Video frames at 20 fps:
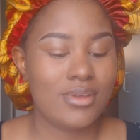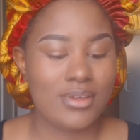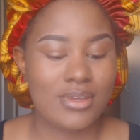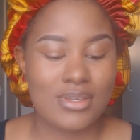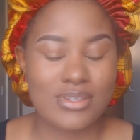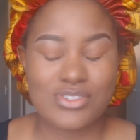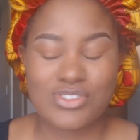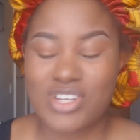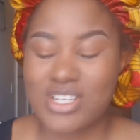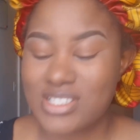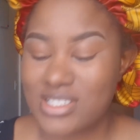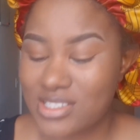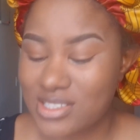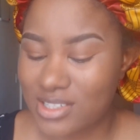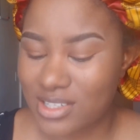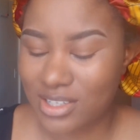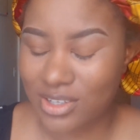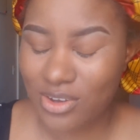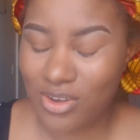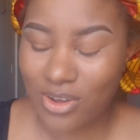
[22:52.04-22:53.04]

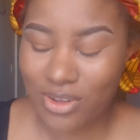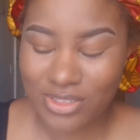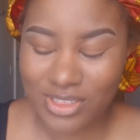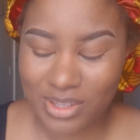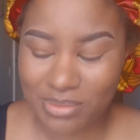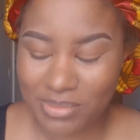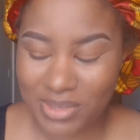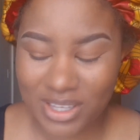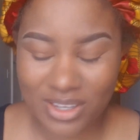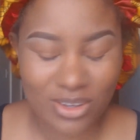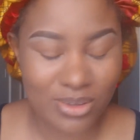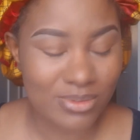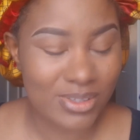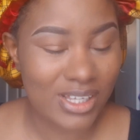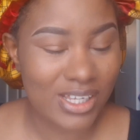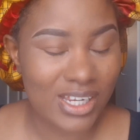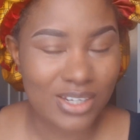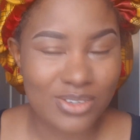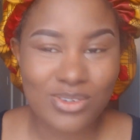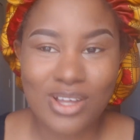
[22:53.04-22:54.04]
Interestingly, all the makeup
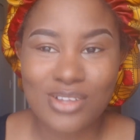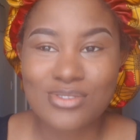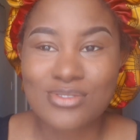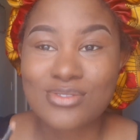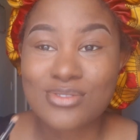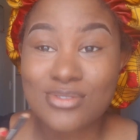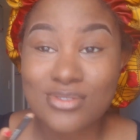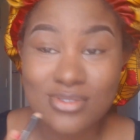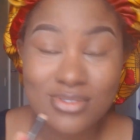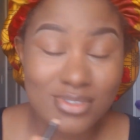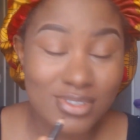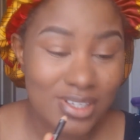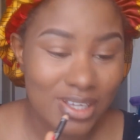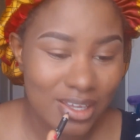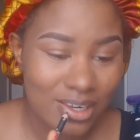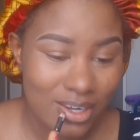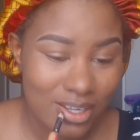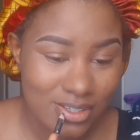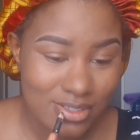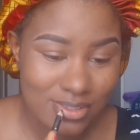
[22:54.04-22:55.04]
that I know how to do
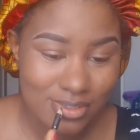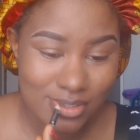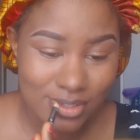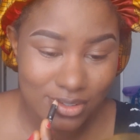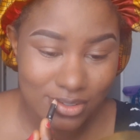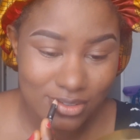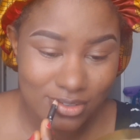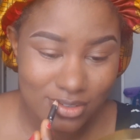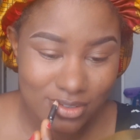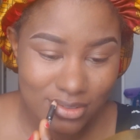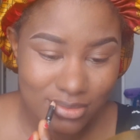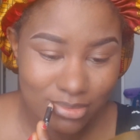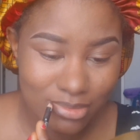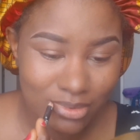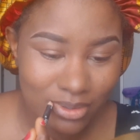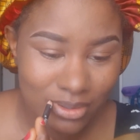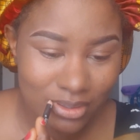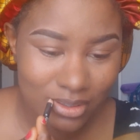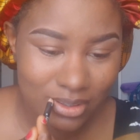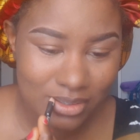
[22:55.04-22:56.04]
today, I learned it on
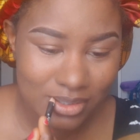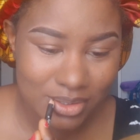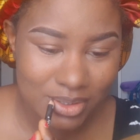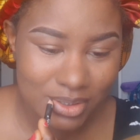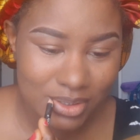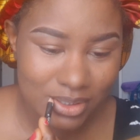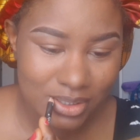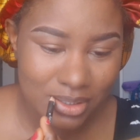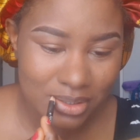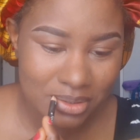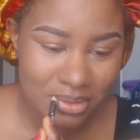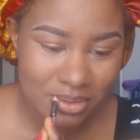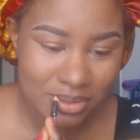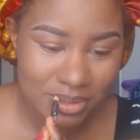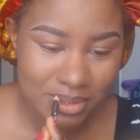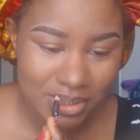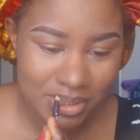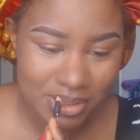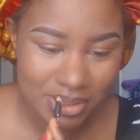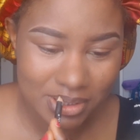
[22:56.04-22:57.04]
YouTube.
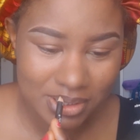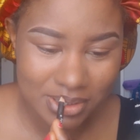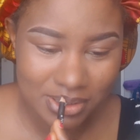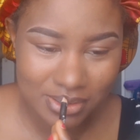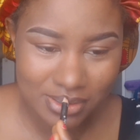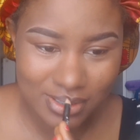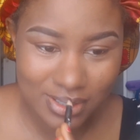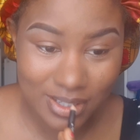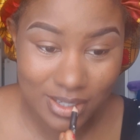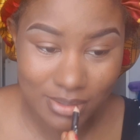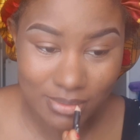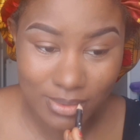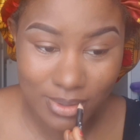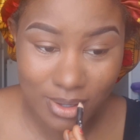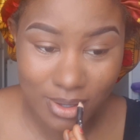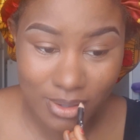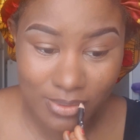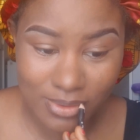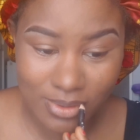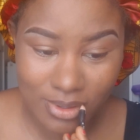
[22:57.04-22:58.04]
I didn't go to any
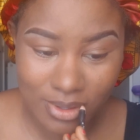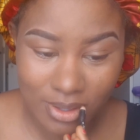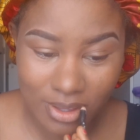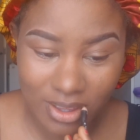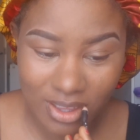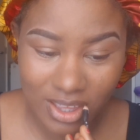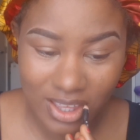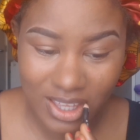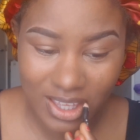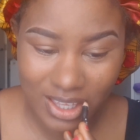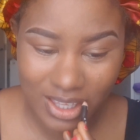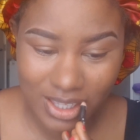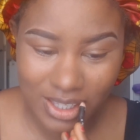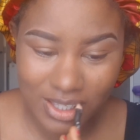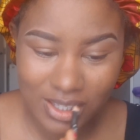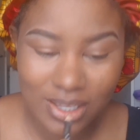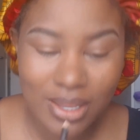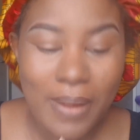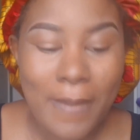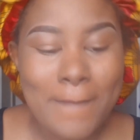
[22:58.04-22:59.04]
makeup school.
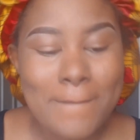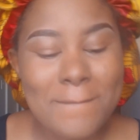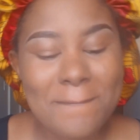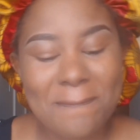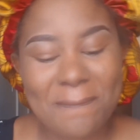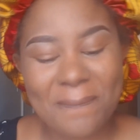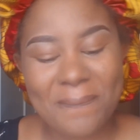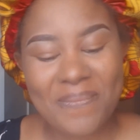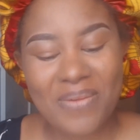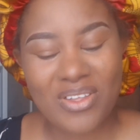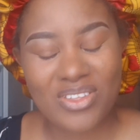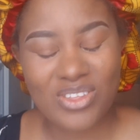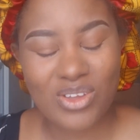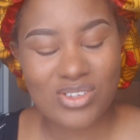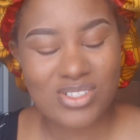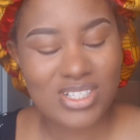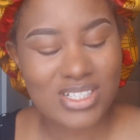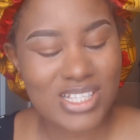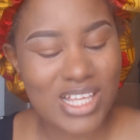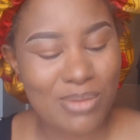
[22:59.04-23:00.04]
There
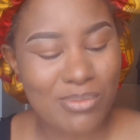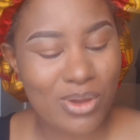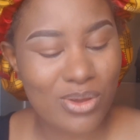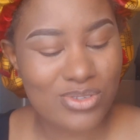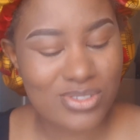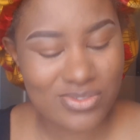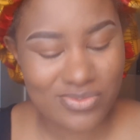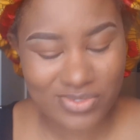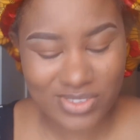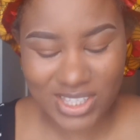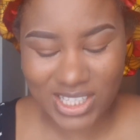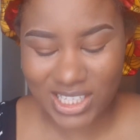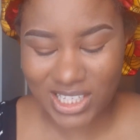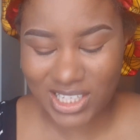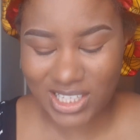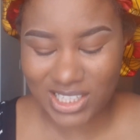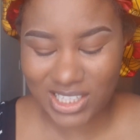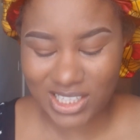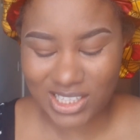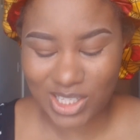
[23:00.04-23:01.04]
was a time I was even
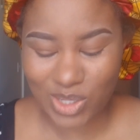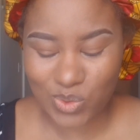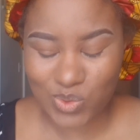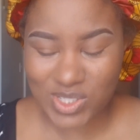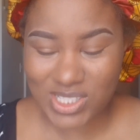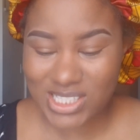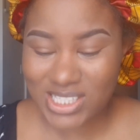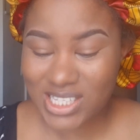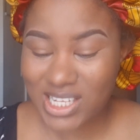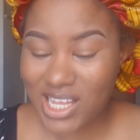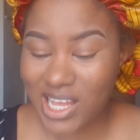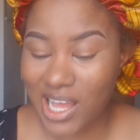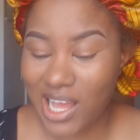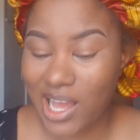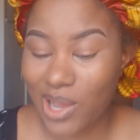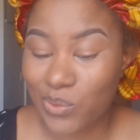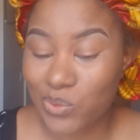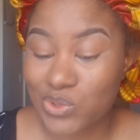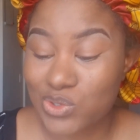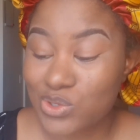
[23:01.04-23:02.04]
thinking that
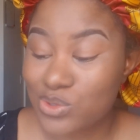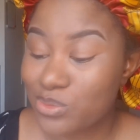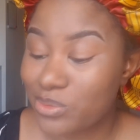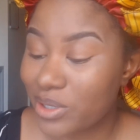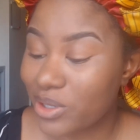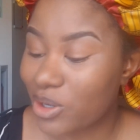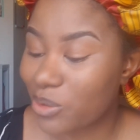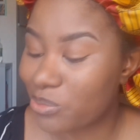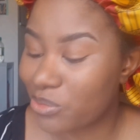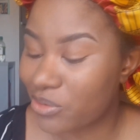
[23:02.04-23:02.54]
I would do makeup